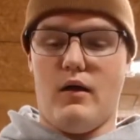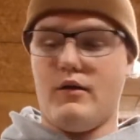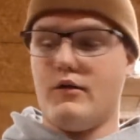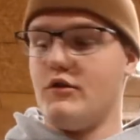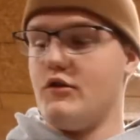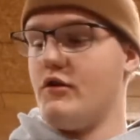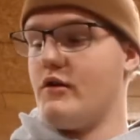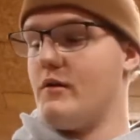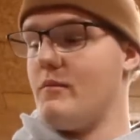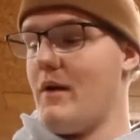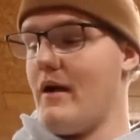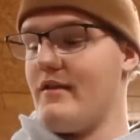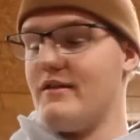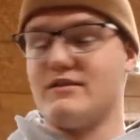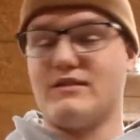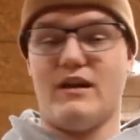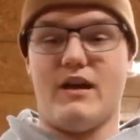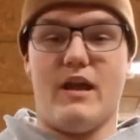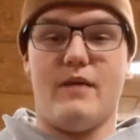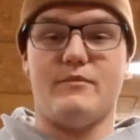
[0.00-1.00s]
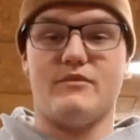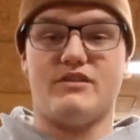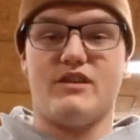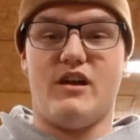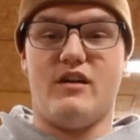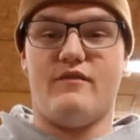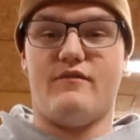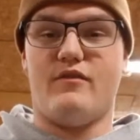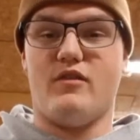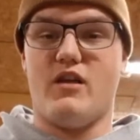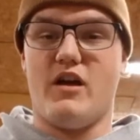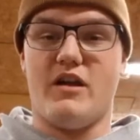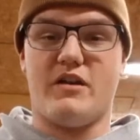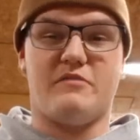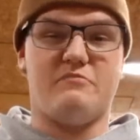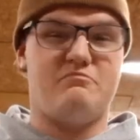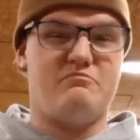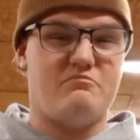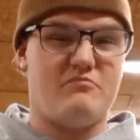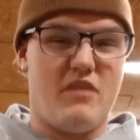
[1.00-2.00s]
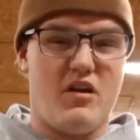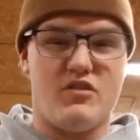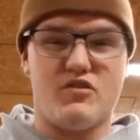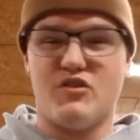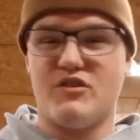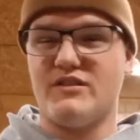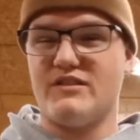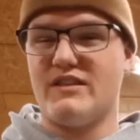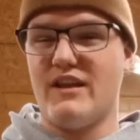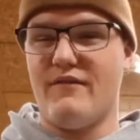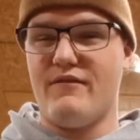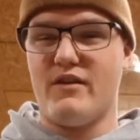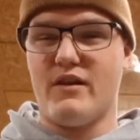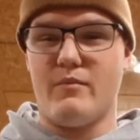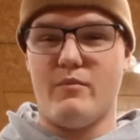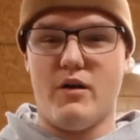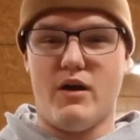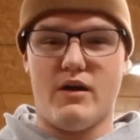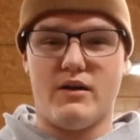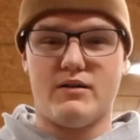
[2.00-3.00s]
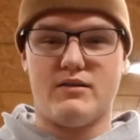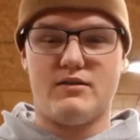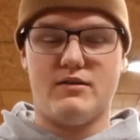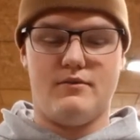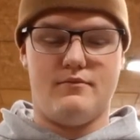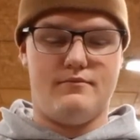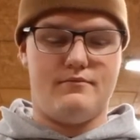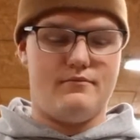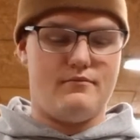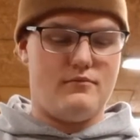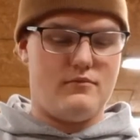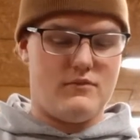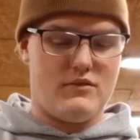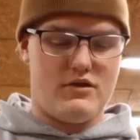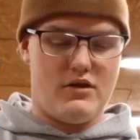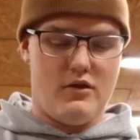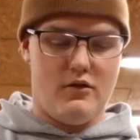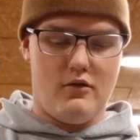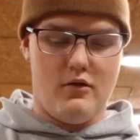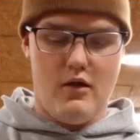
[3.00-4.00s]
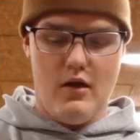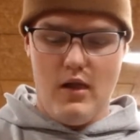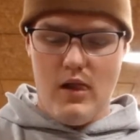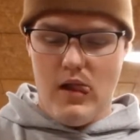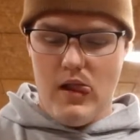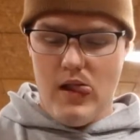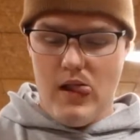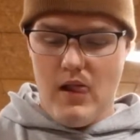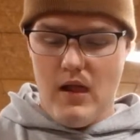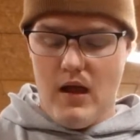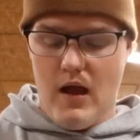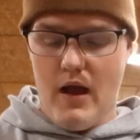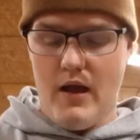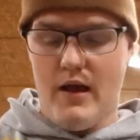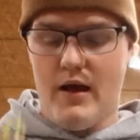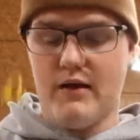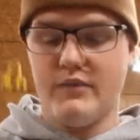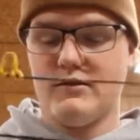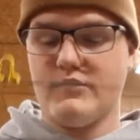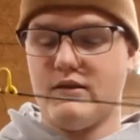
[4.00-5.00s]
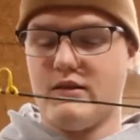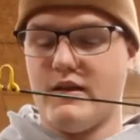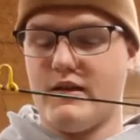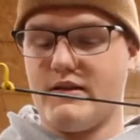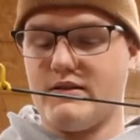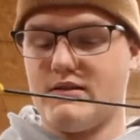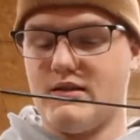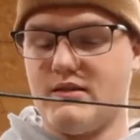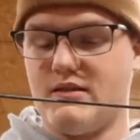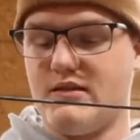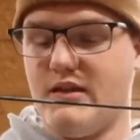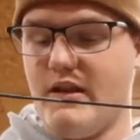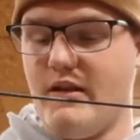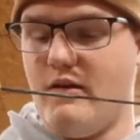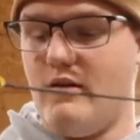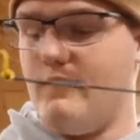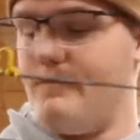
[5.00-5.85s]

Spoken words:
You can buy this on Amazon for like 170 bucks. So I honestly think it's a steal.